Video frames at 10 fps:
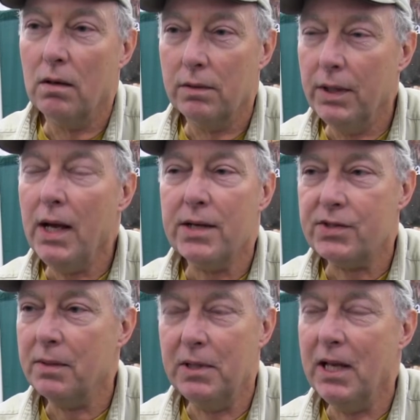Yes,
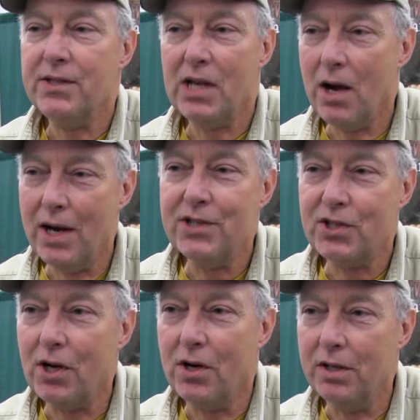I mean, that's how I
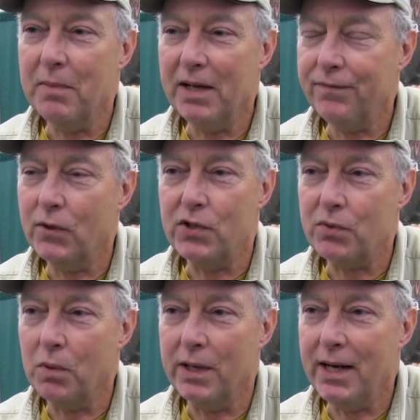started. My first
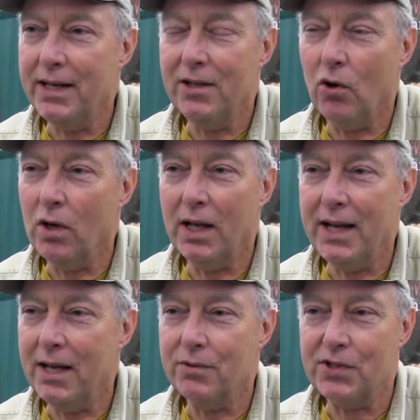one, all I
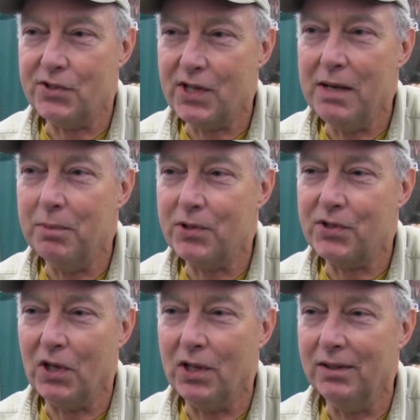had was a saber
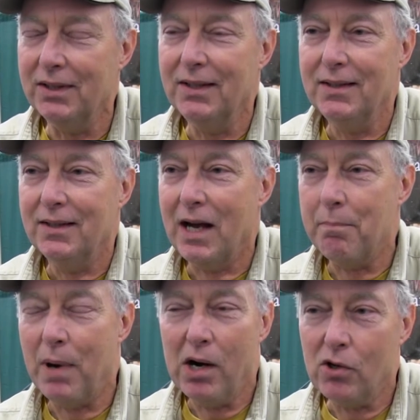saw. I
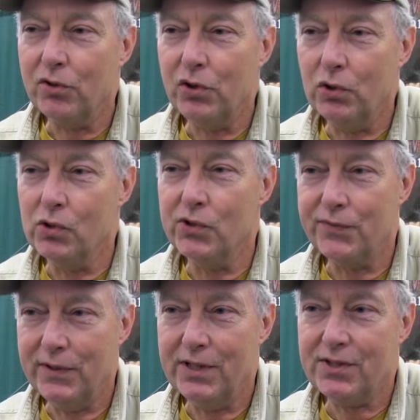borrowed tools
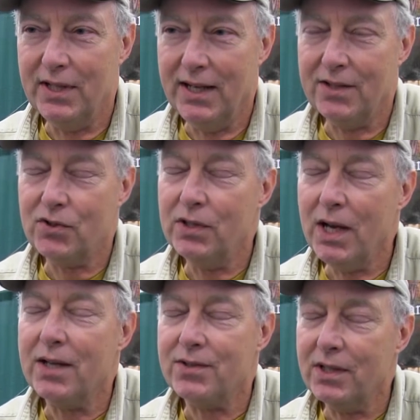for this and that. So
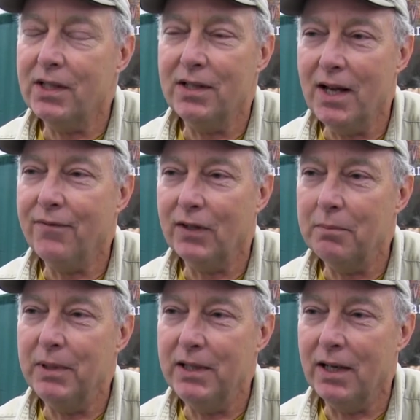yes, it can definitely
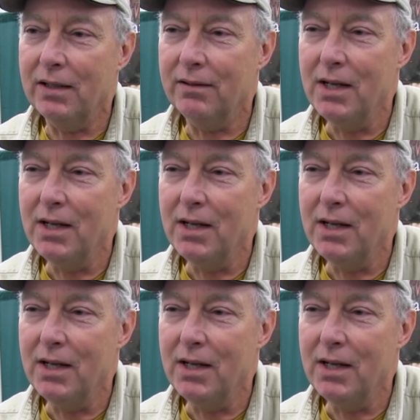be done.